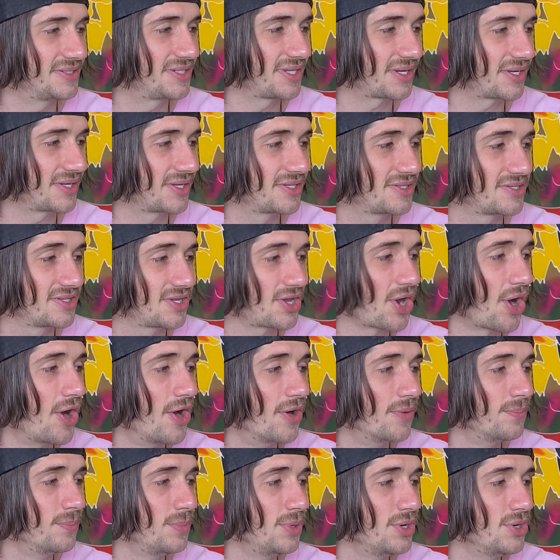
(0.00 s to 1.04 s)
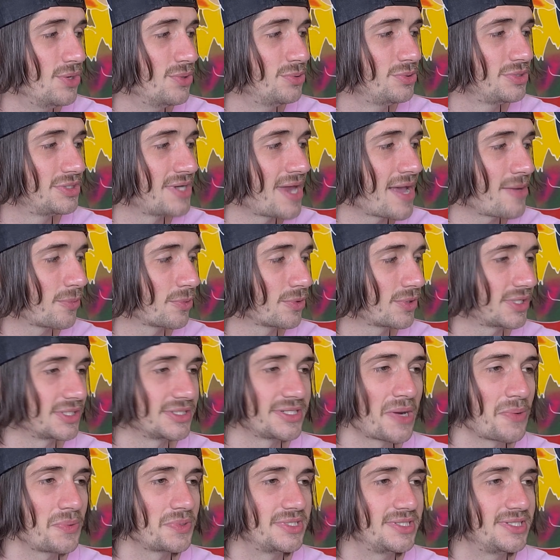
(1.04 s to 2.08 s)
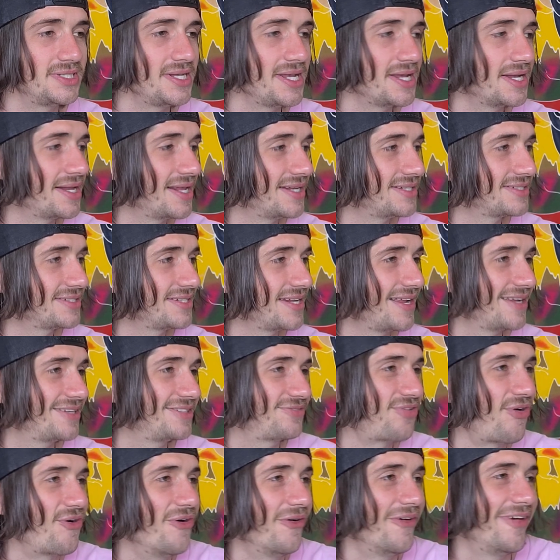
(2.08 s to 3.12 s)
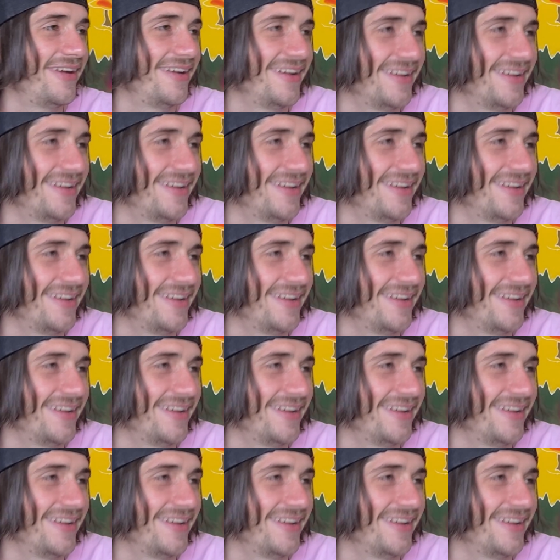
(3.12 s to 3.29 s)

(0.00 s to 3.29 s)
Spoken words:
the Cum News Network, is that what CNN stands for?